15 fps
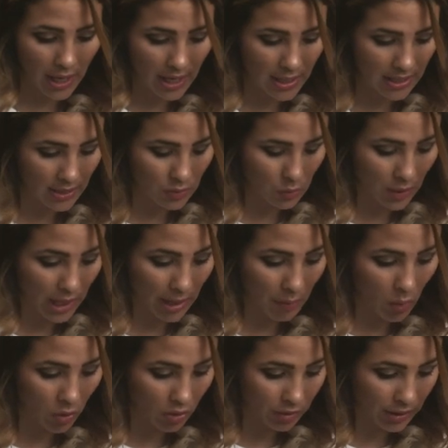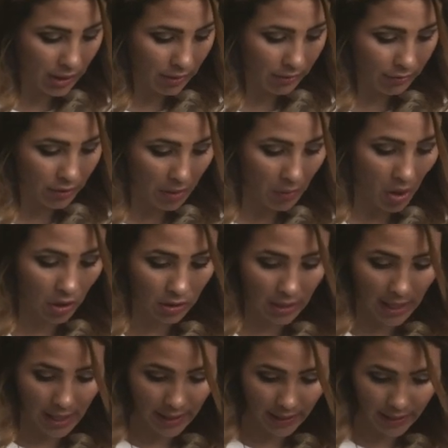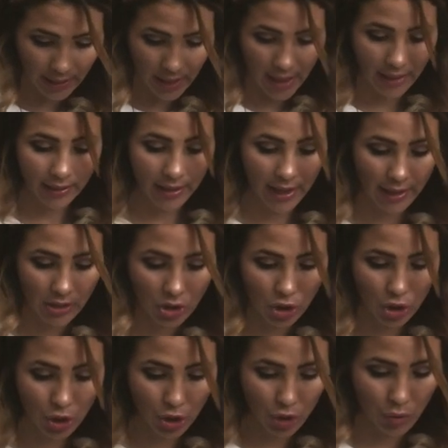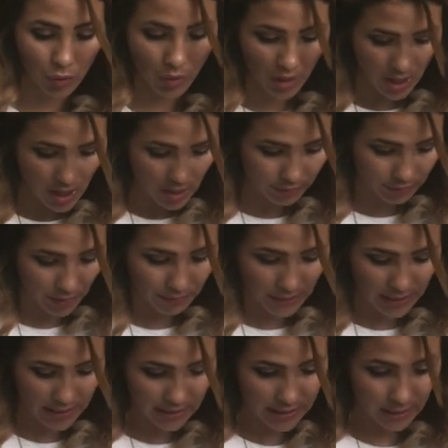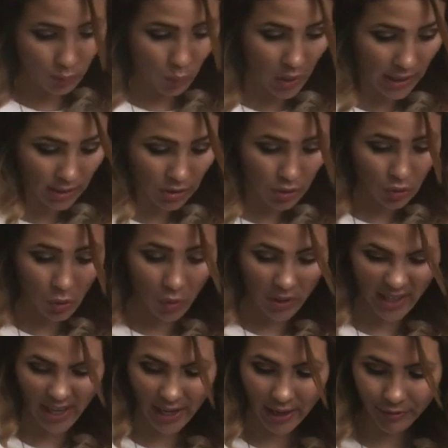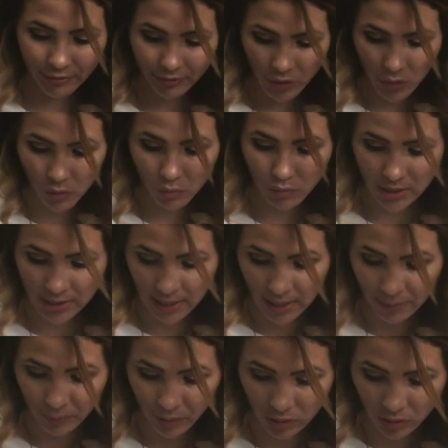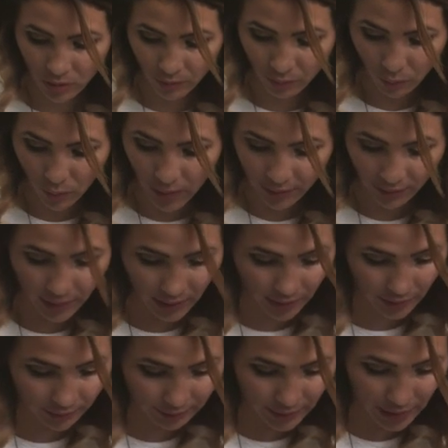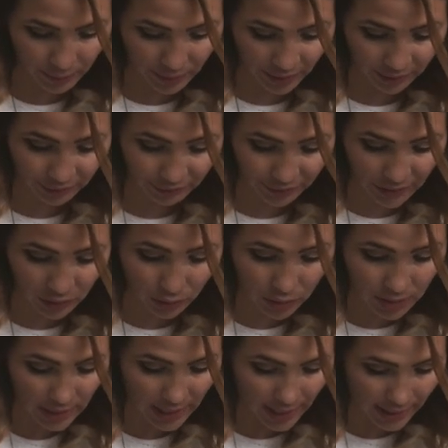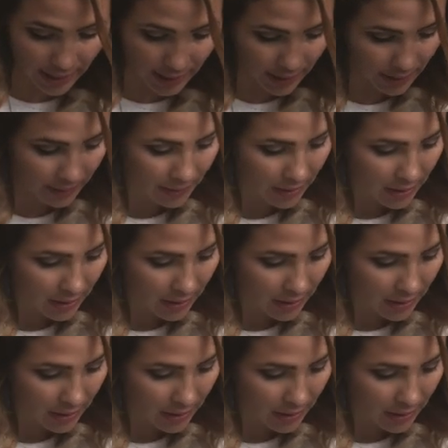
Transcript: is when I'm ordering from online, I like to, from this one store, get a few samples of what their fabric feels like.